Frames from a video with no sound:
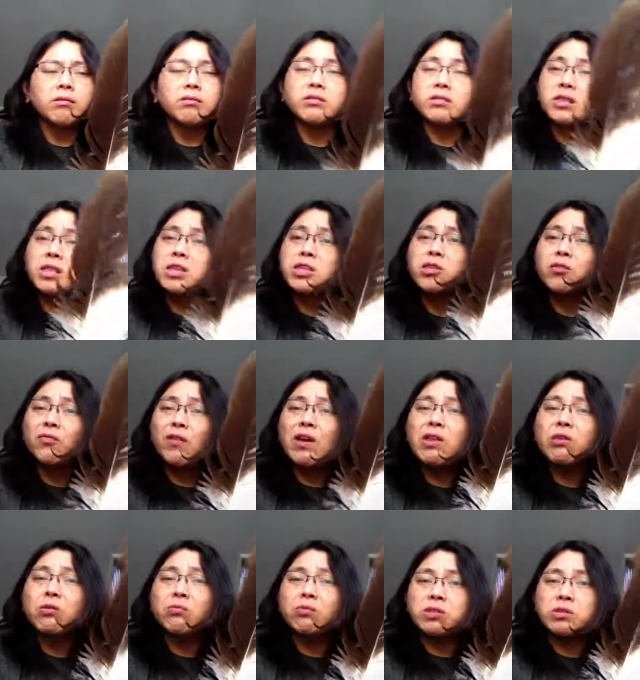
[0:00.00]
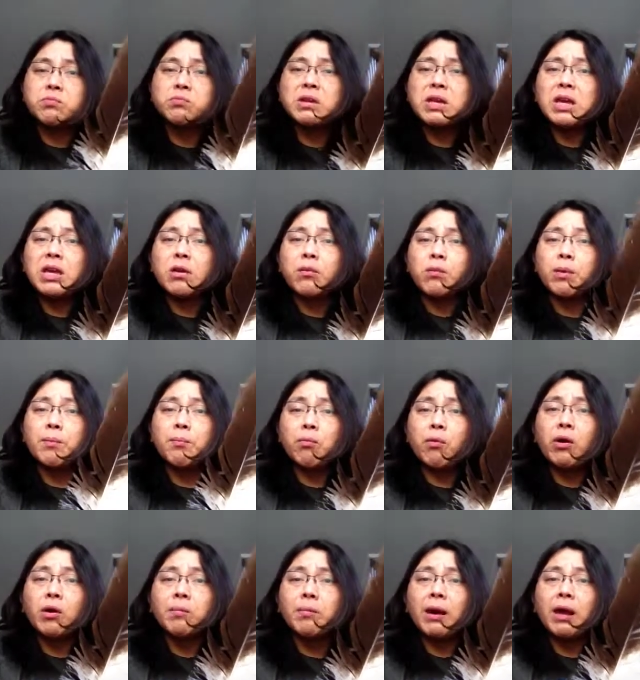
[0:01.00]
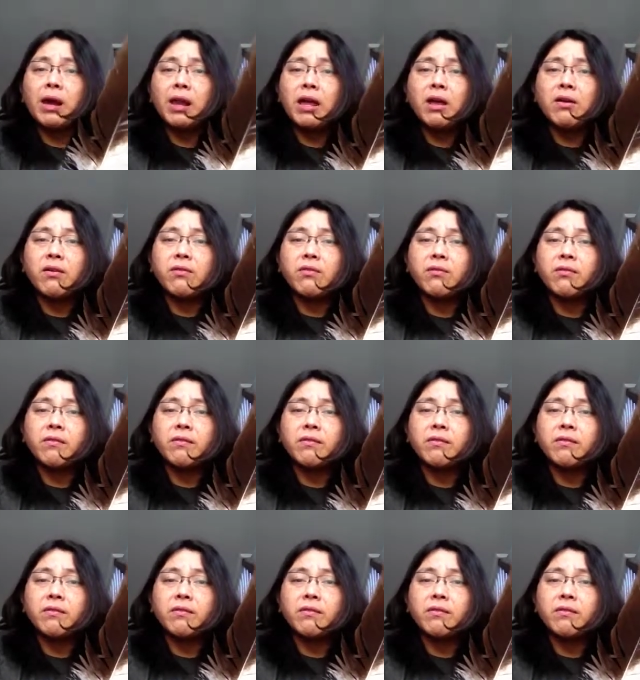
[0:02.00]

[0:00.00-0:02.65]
this feather was me, one point in my life.